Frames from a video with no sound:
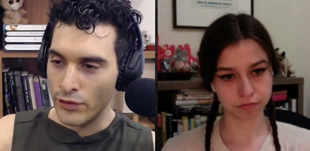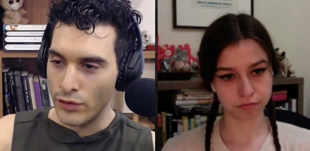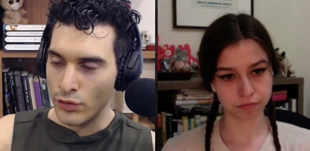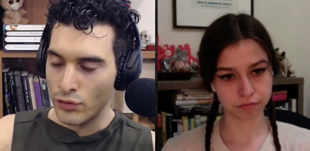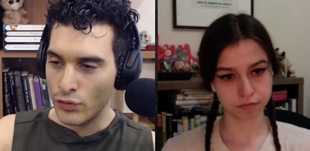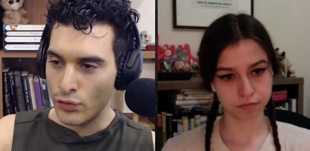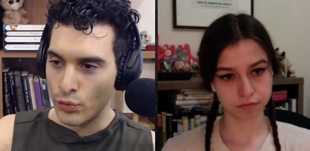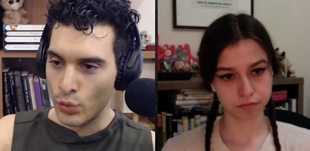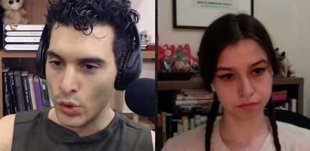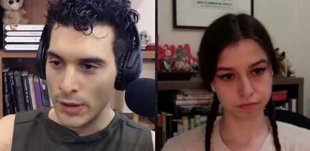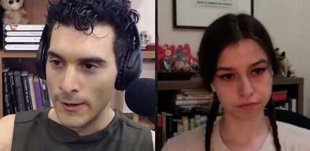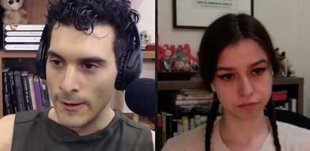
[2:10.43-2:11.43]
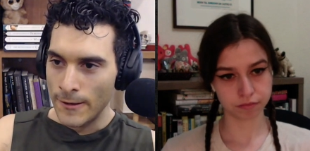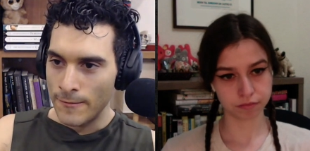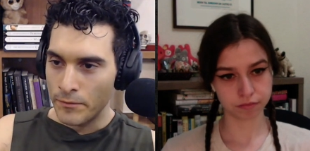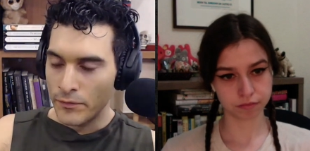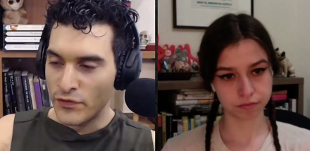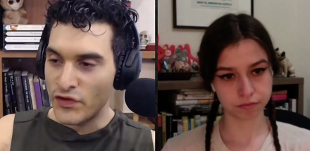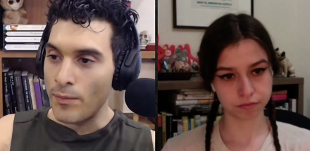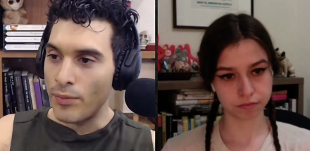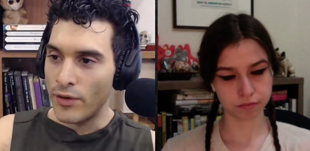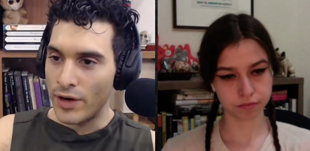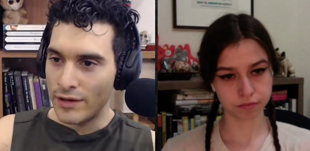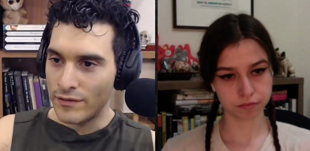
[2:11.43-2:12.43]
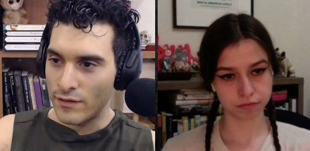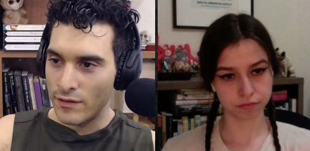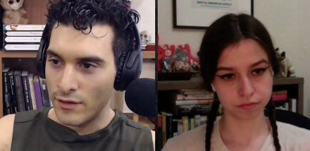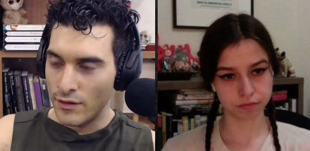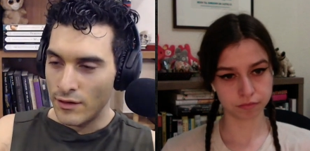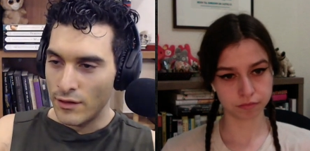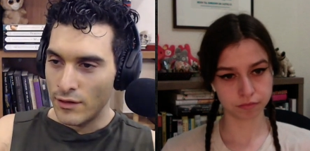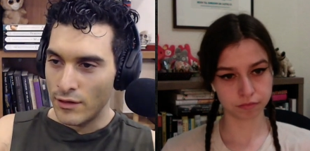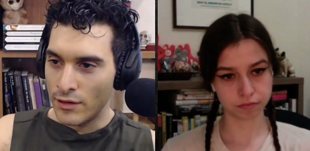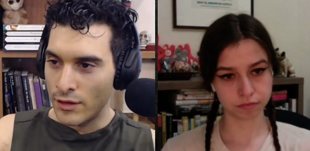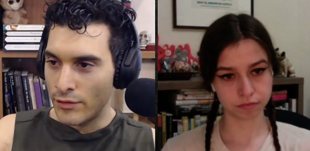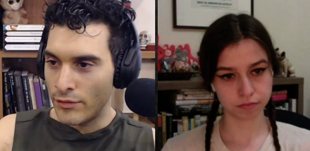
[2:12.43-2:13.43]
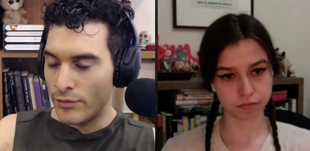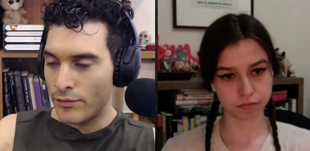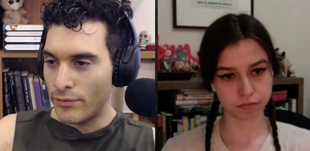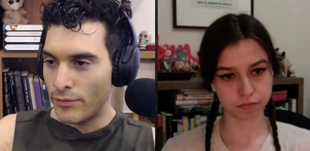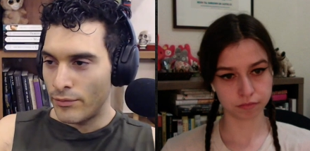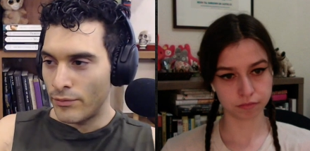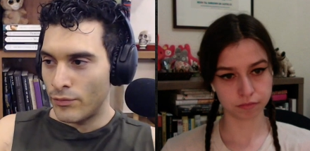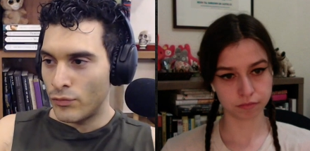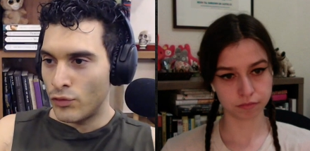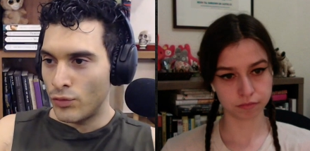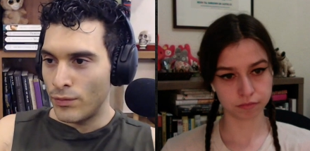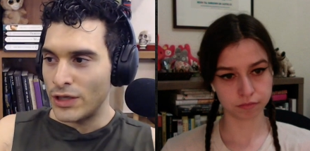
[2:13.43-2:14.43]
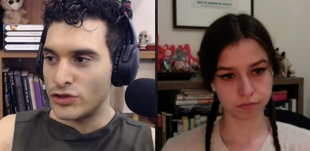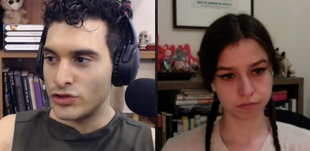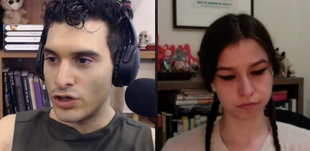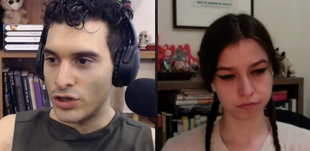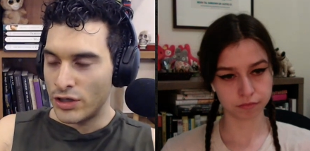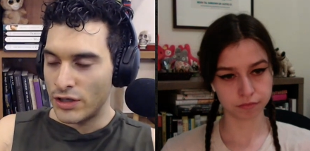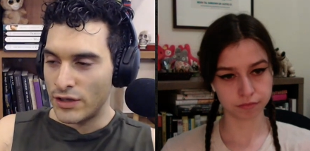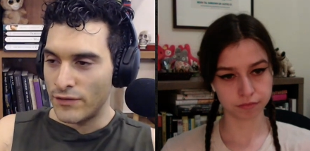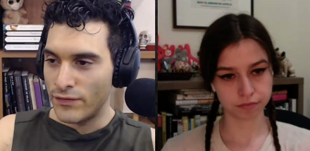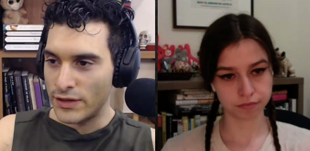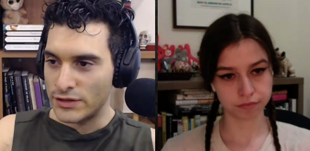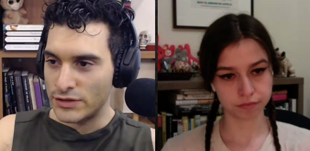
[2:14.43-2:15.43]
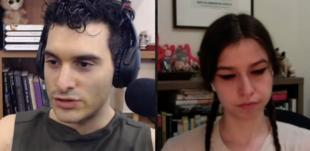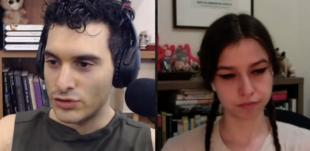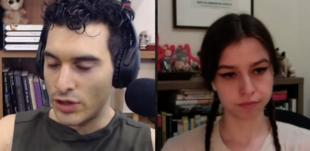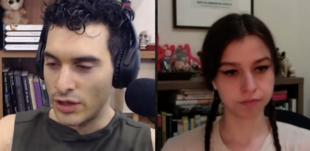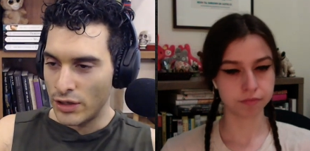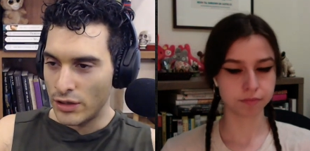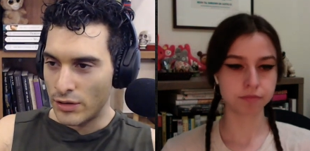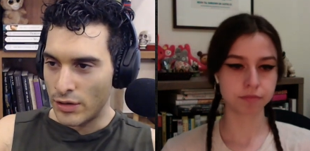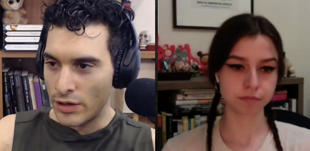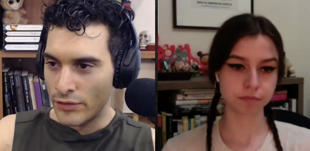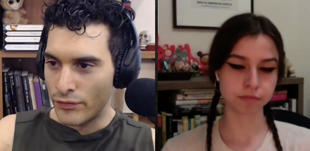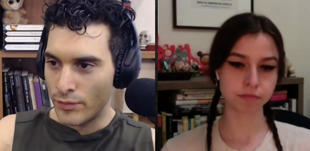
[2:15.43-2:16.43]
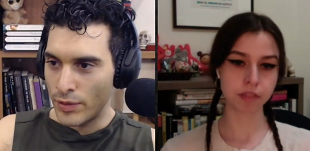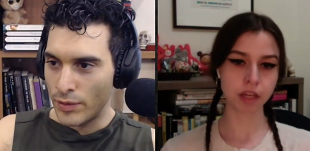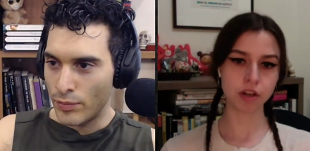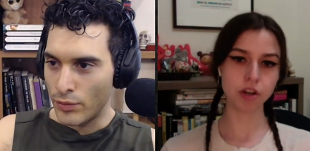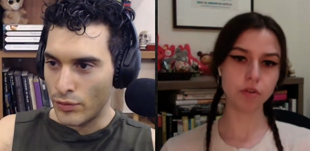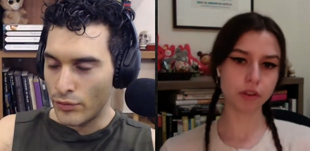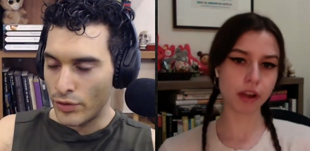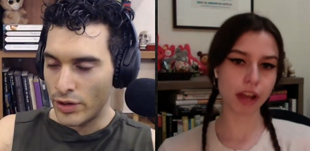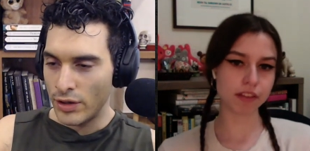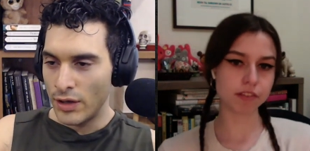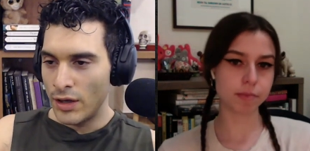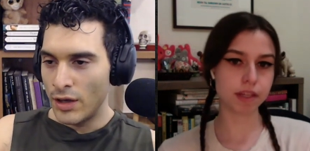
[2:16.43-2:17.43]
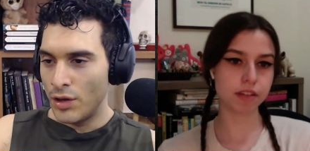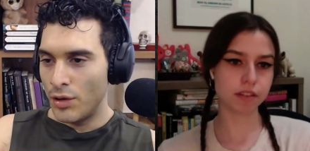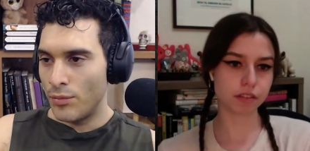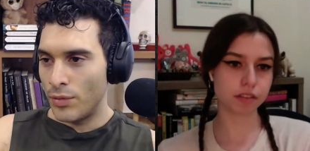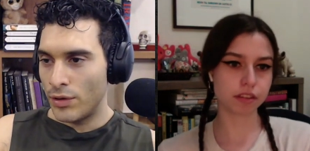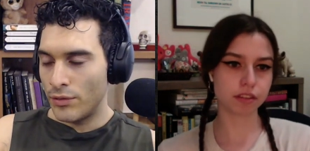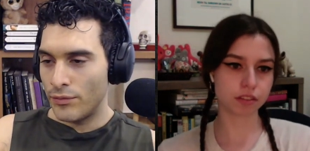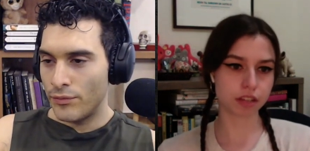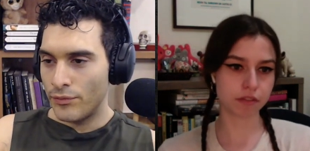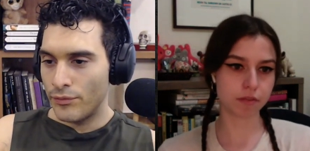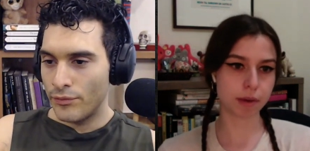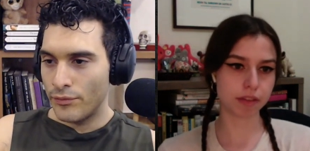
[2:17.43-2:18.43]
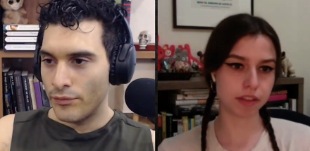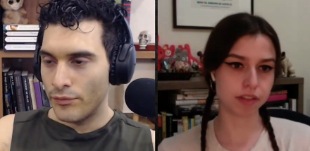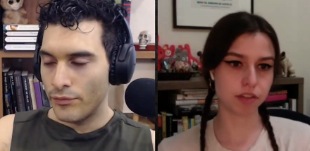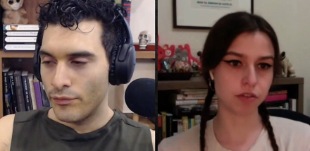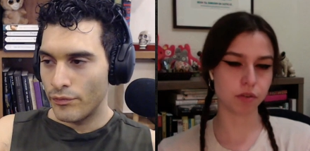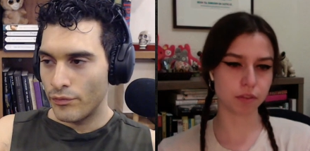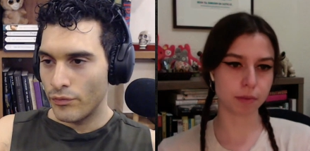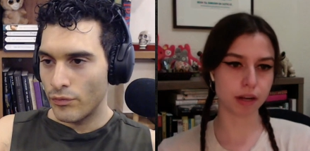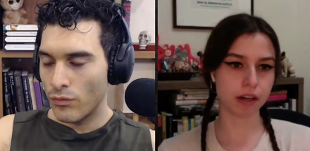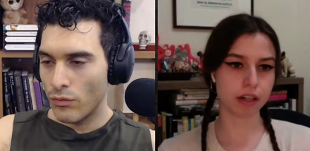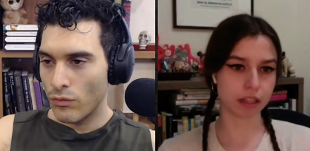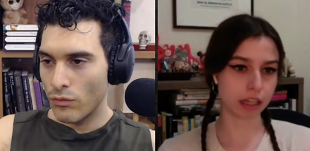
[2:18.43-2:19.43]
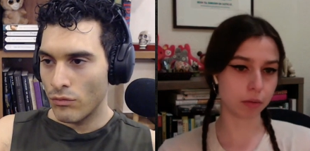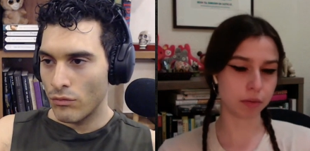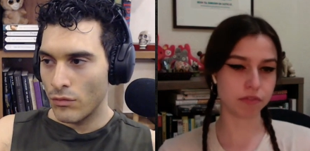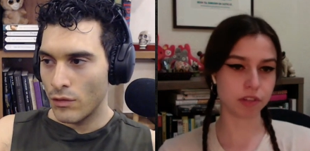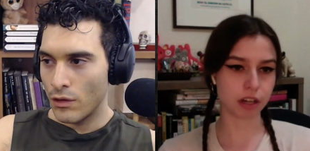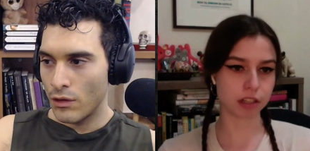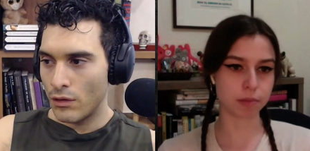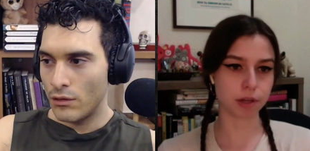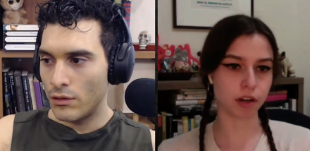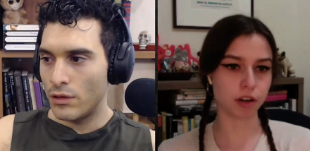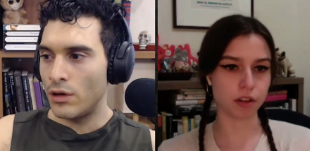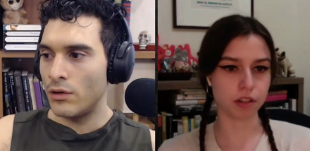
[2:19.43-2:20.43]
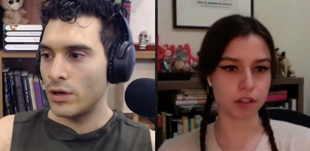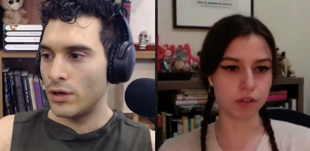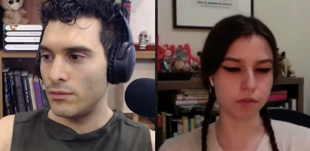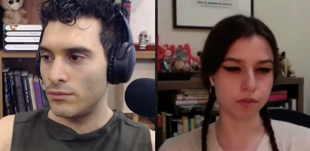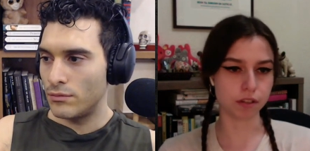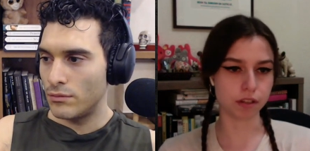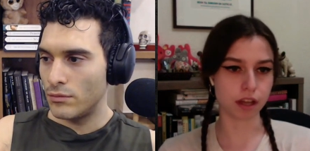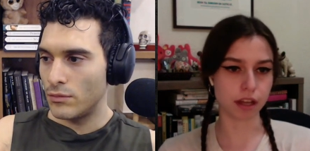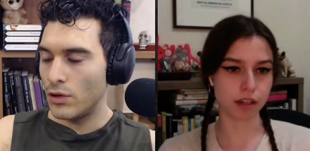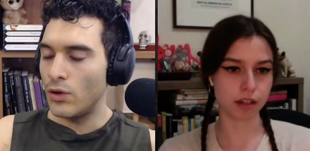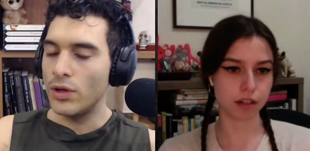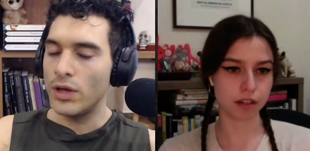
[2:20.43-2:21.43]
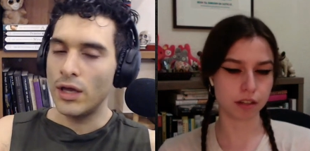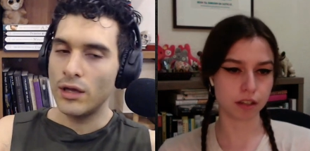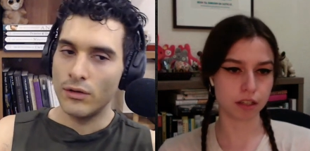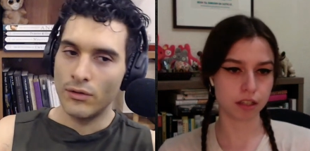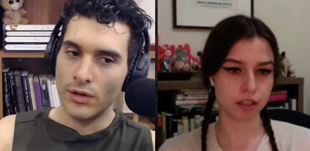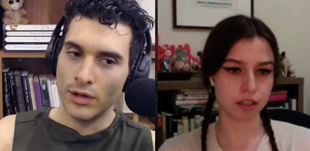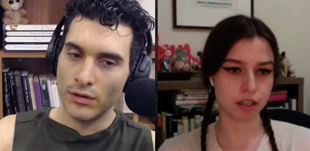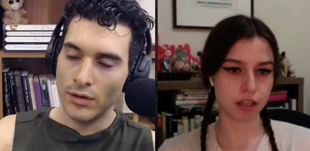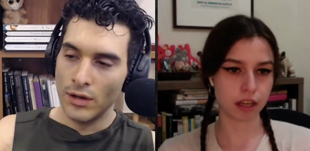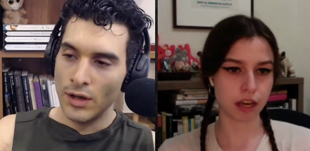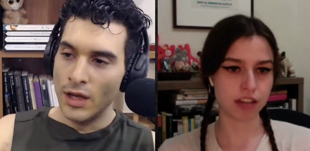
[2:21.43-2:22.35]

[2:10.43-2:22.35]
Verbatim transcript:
Speaker 1: you to separate, um, to measure the difference, right? Like for
Speaker 2: people. No, there right? has been stuff about this in North America. Like we've talked about it
Speaker 1: on the okay. news a lot. Oh yeah, you're right. I